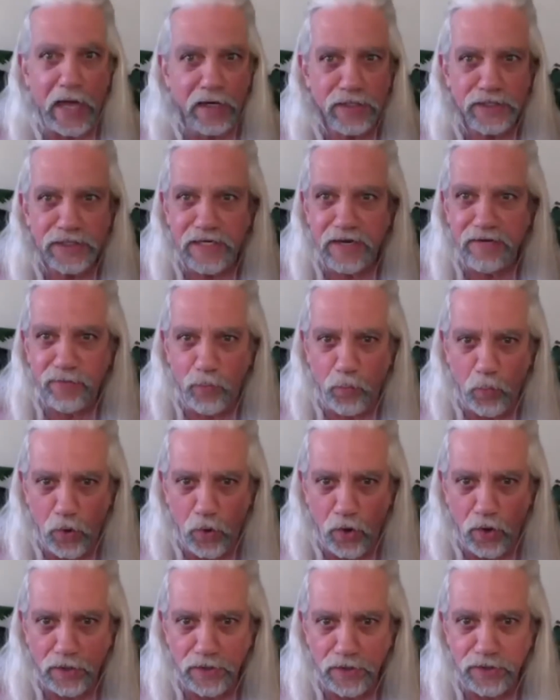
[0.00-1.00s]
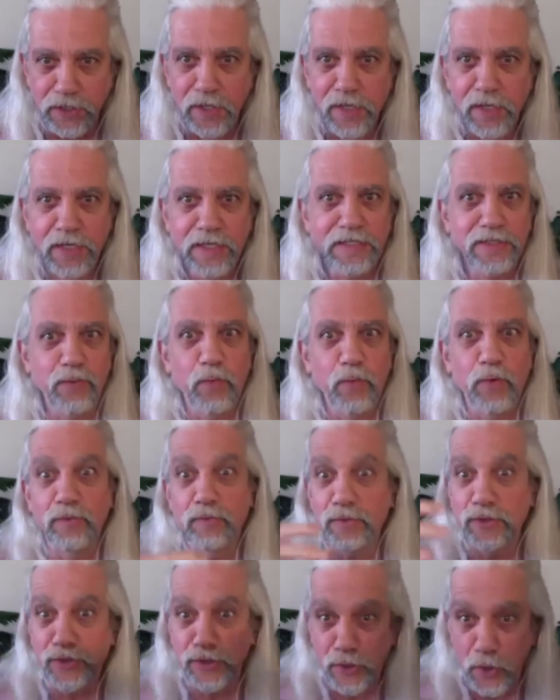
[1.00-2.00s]
to save the world because the world
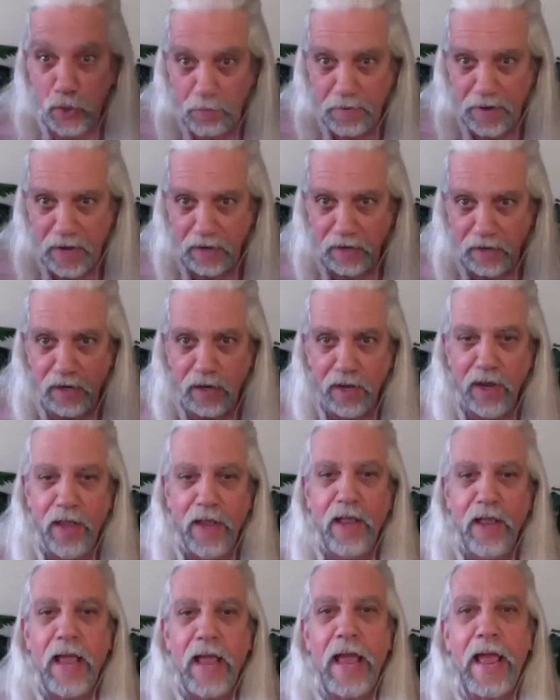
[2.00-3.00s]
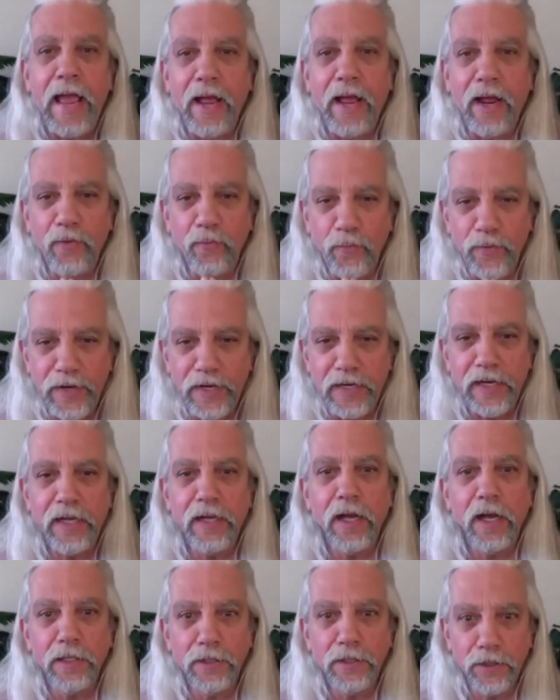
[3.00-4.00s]
was so big. And reading
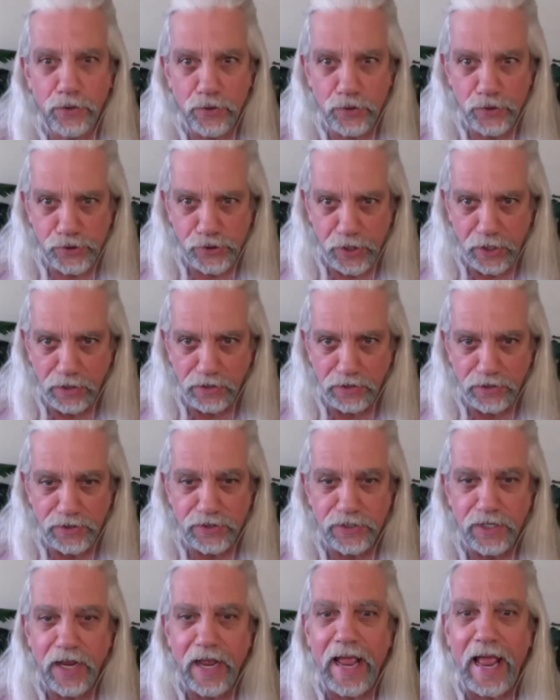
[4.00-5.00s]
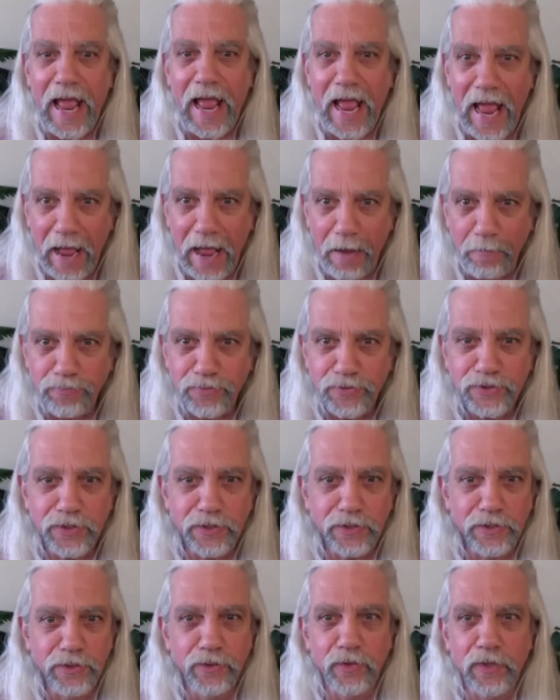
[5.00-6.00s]
Illusions
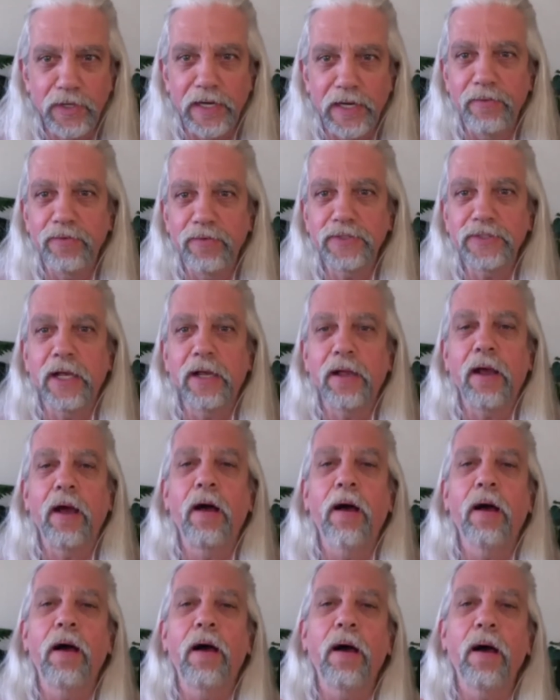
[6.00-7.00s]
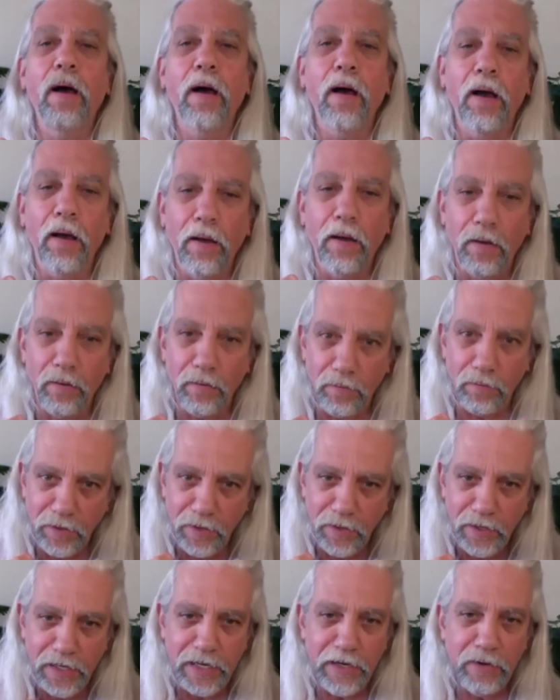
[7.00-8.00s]
absolutely was like, oh,
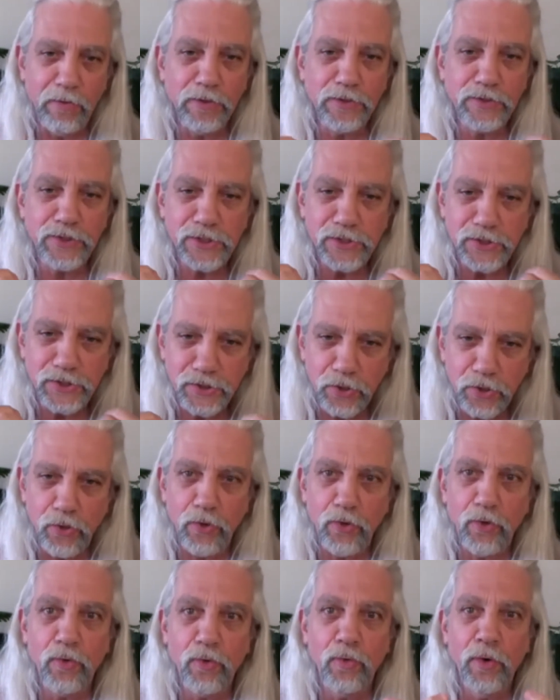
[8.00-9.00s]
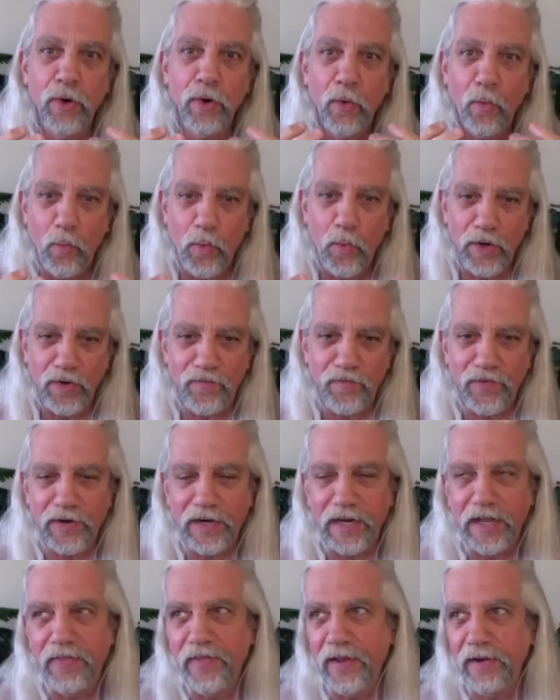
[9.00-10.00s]
it was so wonderful.
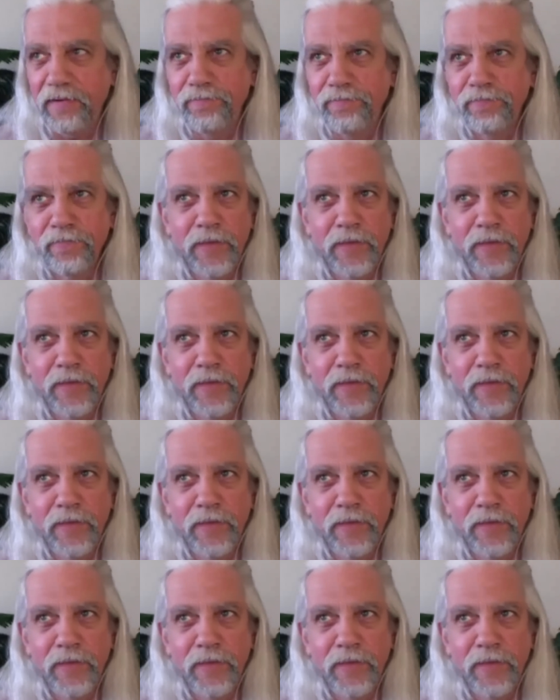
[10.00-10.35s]
And then